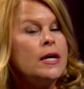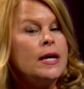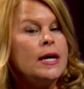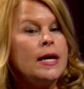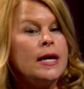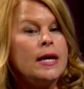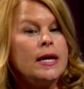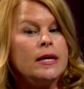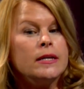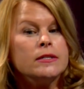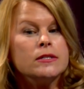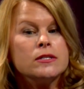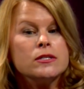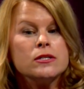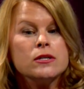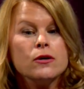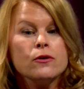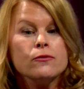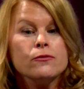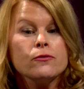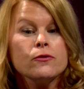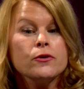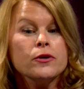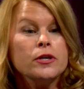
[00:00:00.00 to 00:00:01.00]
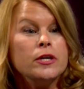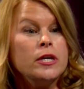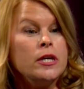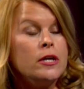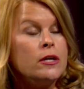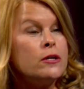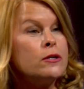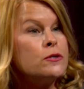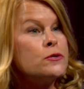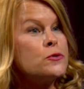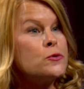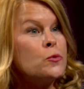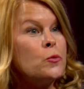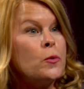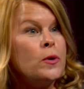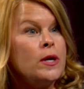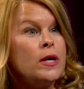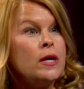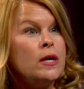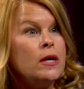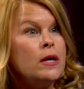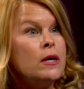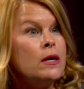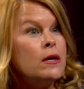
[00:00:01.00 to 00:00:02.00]
And so for years
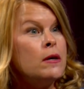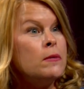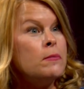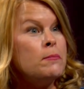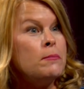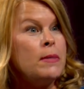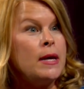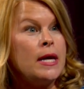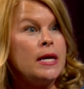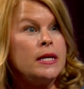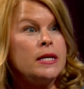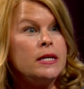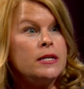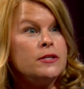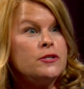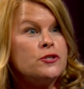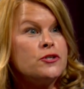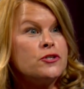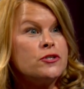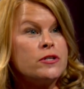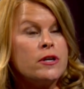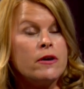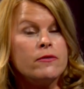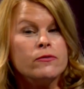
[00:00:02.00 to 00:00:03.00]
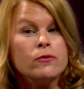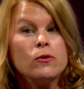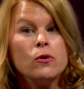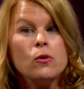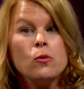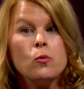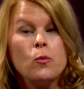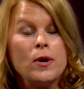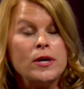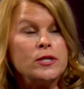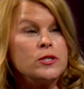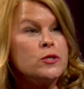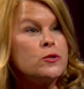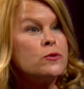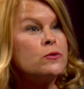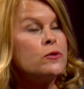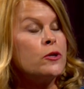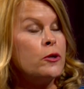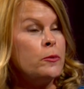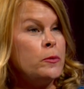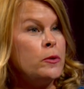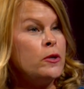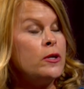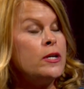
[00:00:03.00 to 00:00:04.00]
we managed several
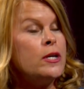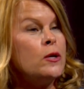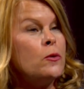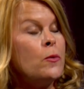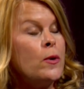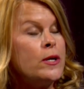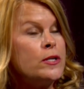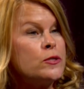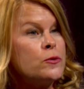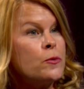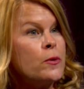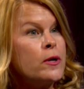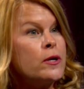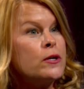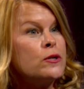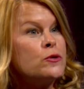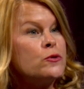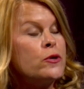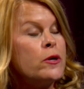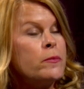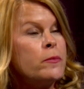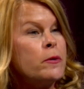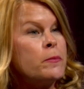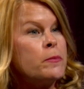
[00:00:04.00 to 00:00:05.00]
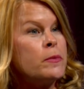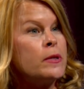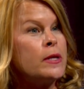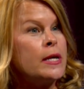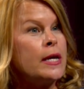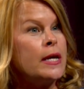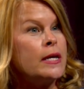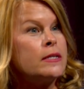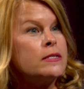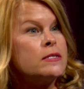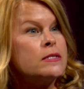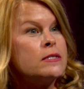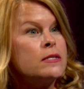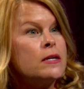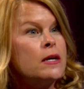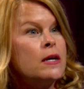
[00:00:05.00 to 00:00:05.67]
community wastewater treatment plants.